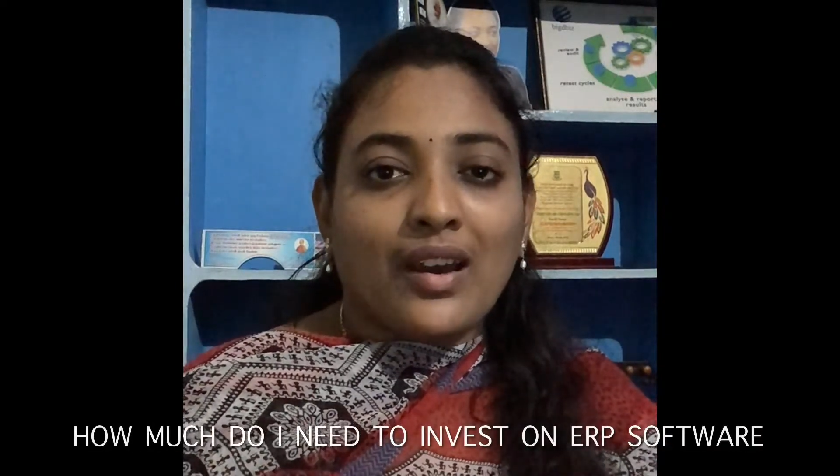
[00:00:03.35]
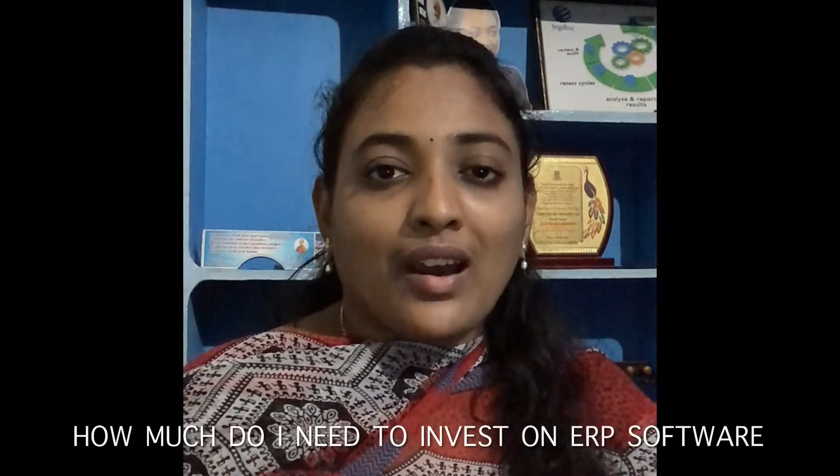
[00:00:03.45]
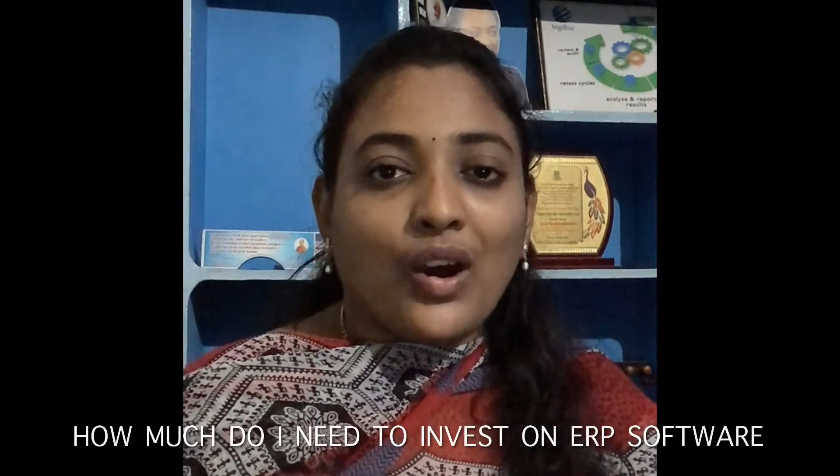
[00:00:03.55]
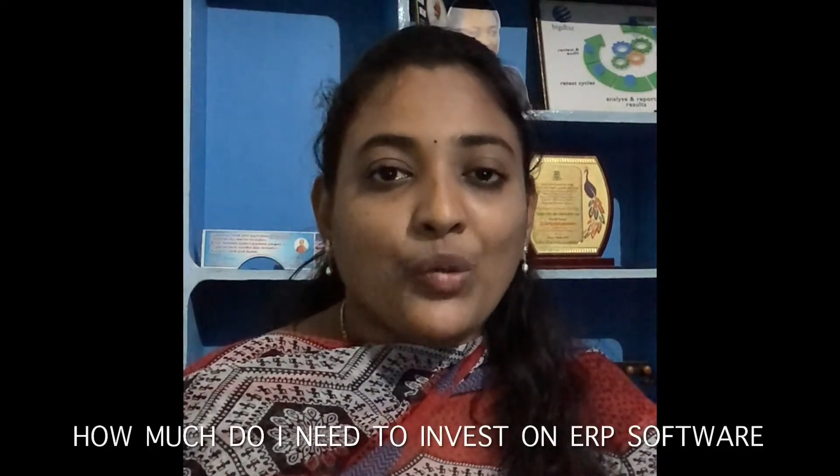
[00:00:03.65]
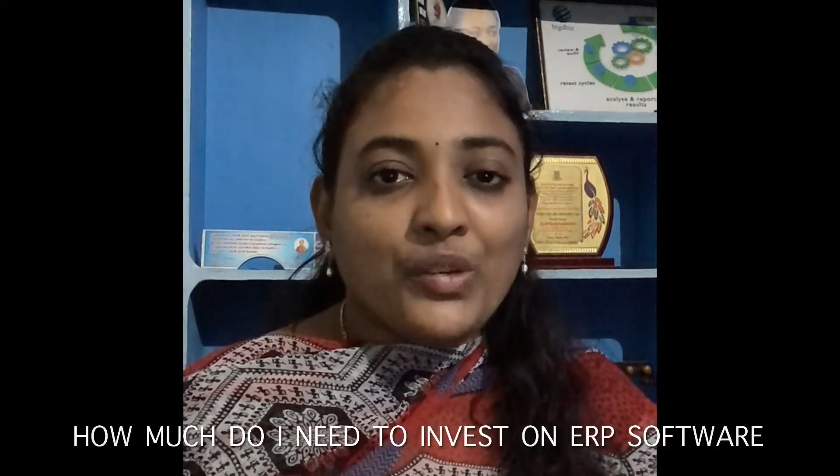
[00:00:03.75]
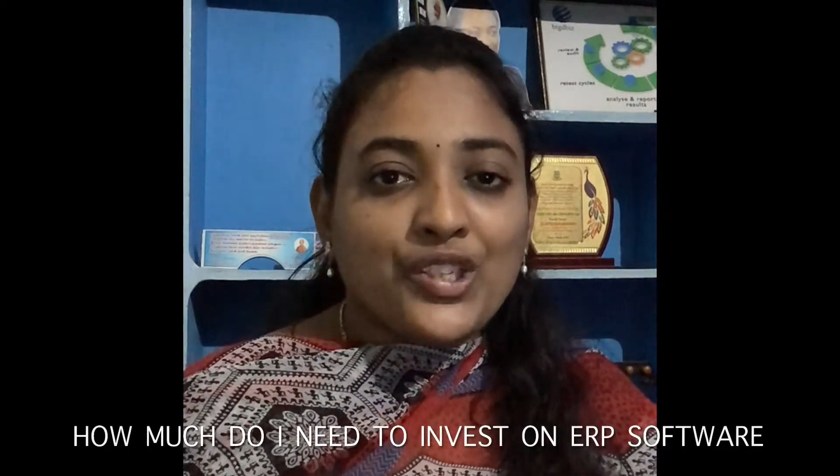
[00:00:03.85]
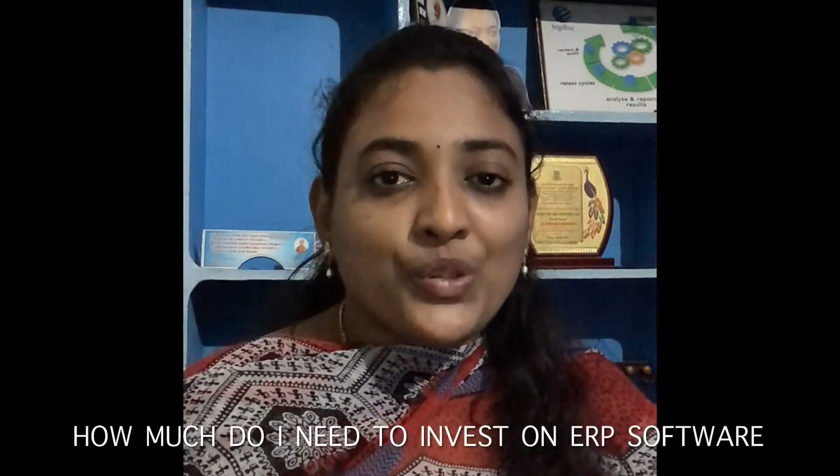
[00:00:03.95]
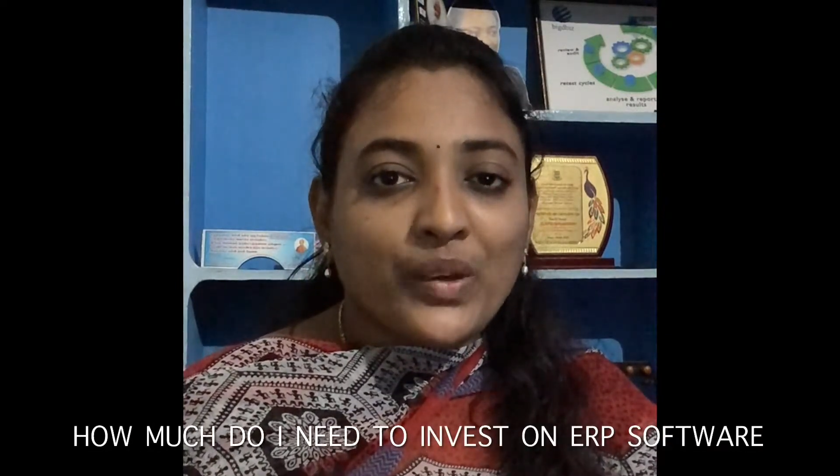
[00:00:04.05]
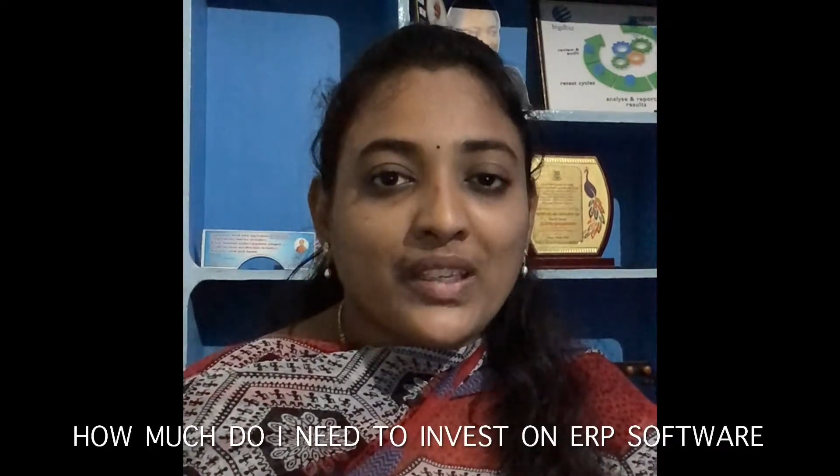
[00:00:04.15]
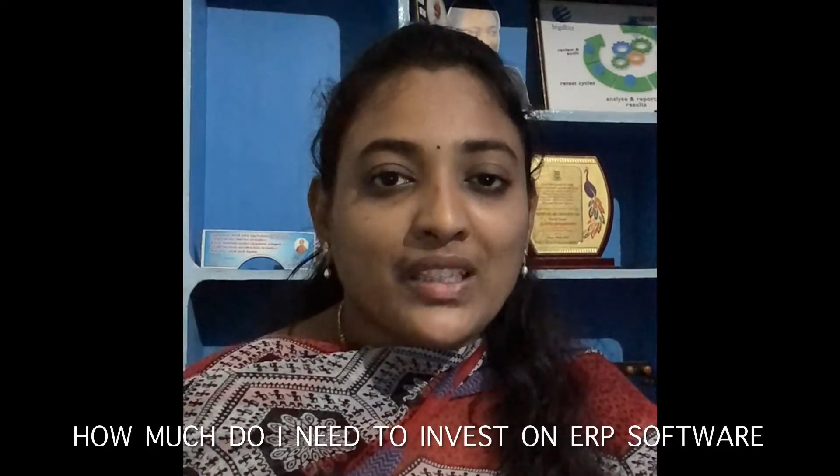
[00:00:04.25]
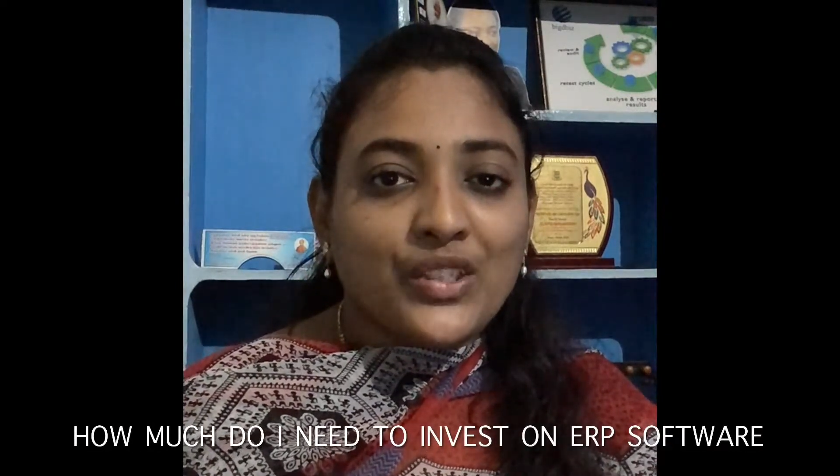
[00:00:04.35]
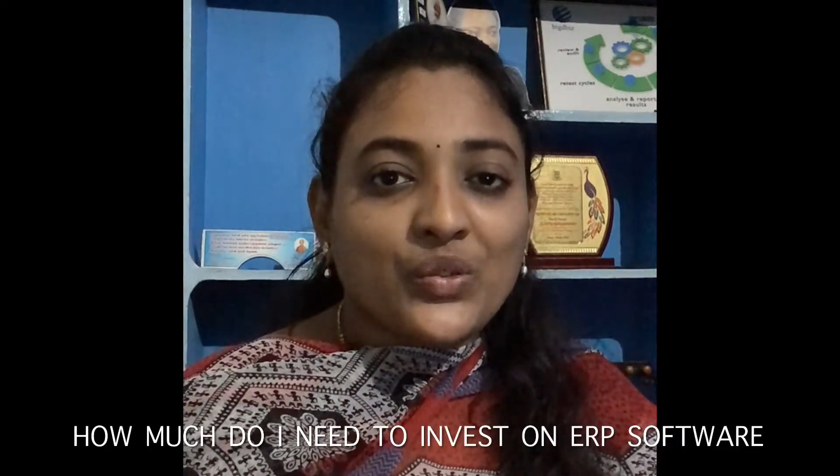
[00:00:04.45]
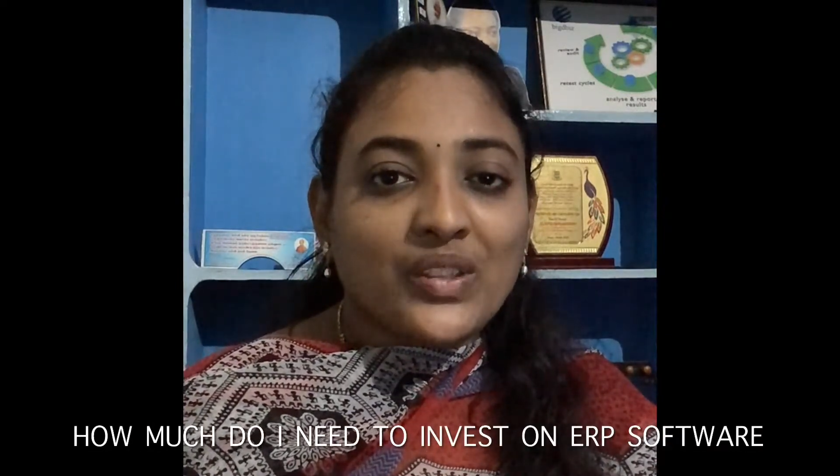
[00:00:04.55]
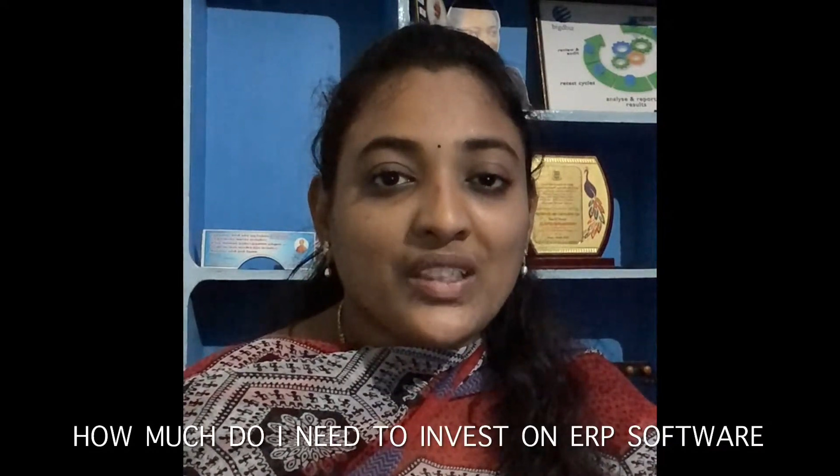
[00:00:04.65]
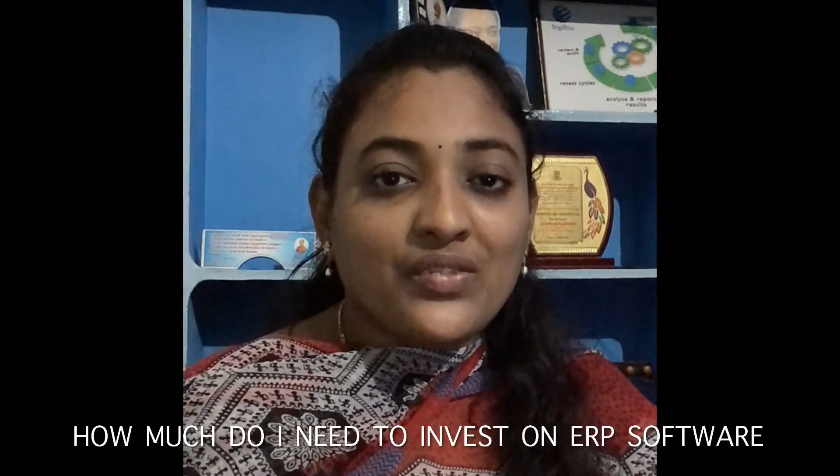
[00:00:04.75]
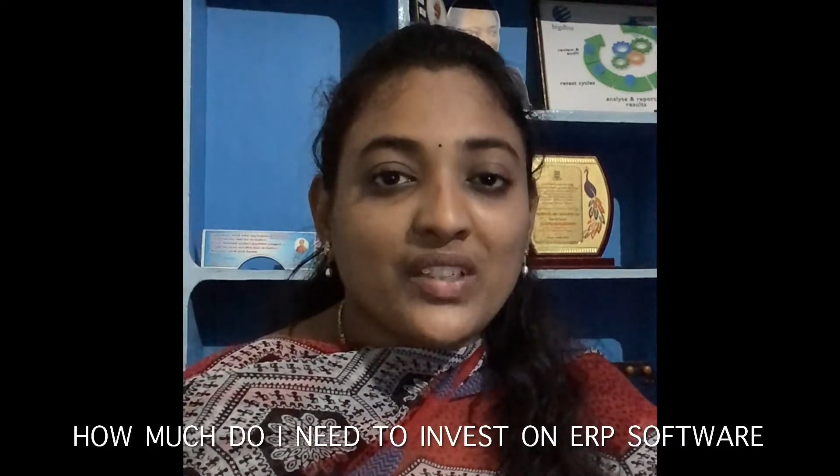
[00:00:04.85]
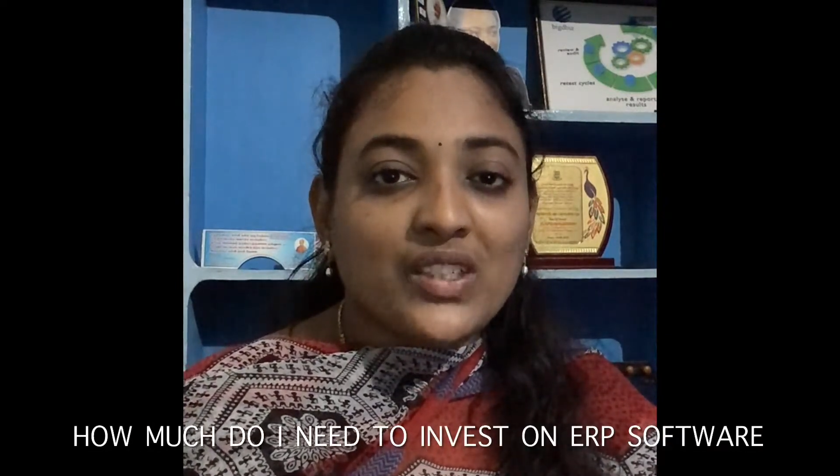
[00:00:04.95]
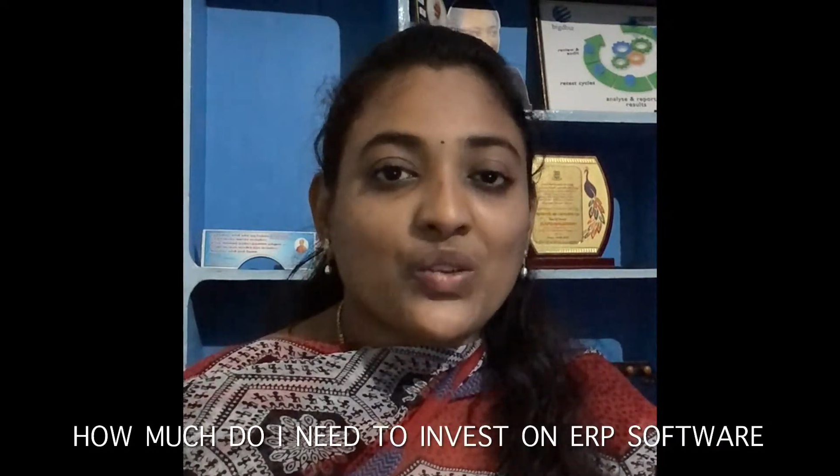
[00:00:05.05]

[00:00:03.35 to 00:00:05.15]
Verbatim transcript: How much do I need to invest